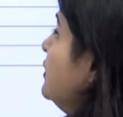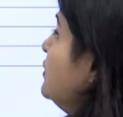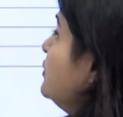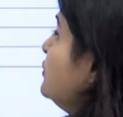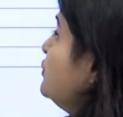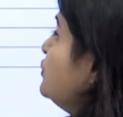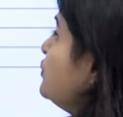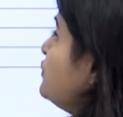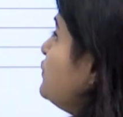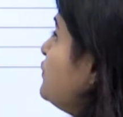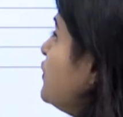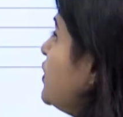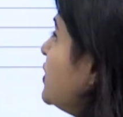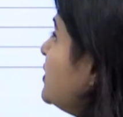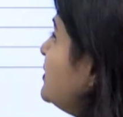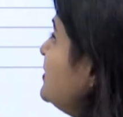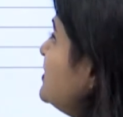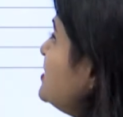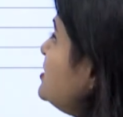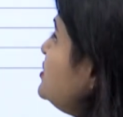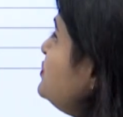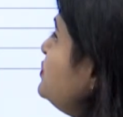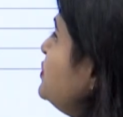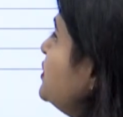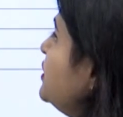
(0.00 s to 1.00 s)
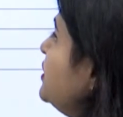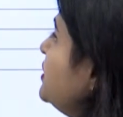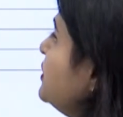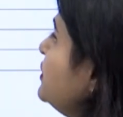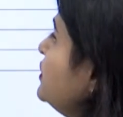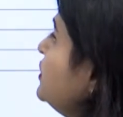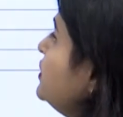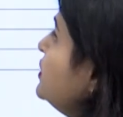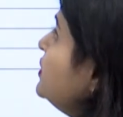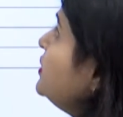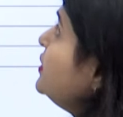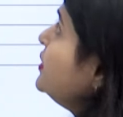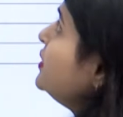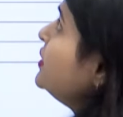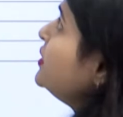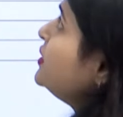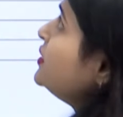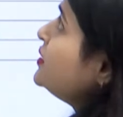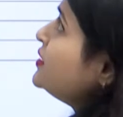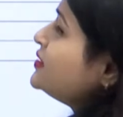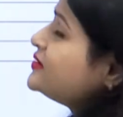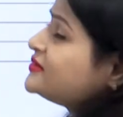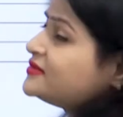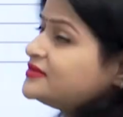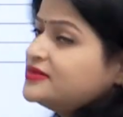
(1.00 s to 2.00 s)
So, for this particular
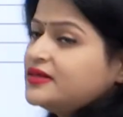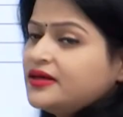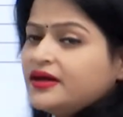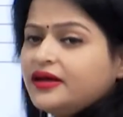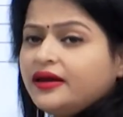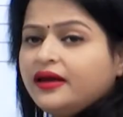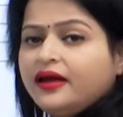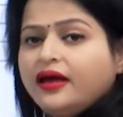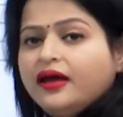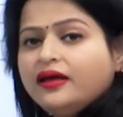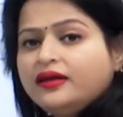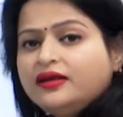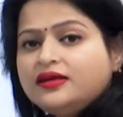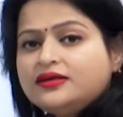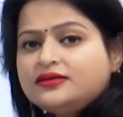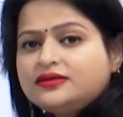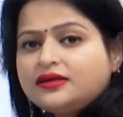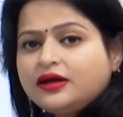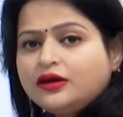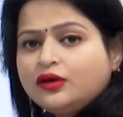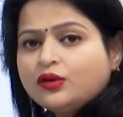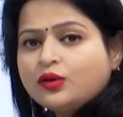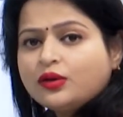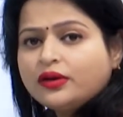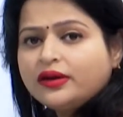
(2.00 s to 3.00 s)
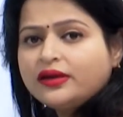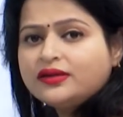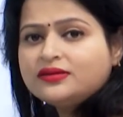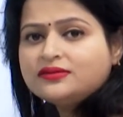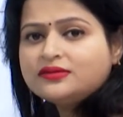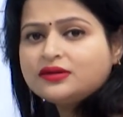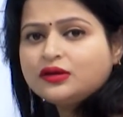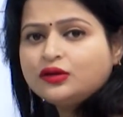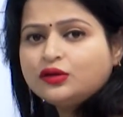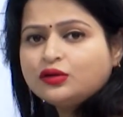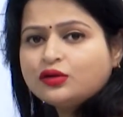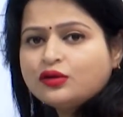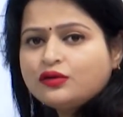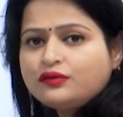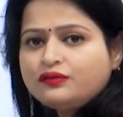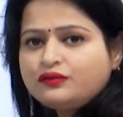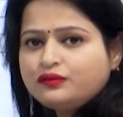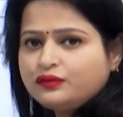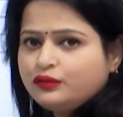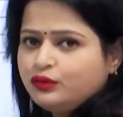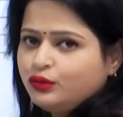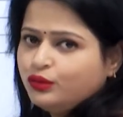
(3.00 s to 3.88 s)
year is there any set on and set off?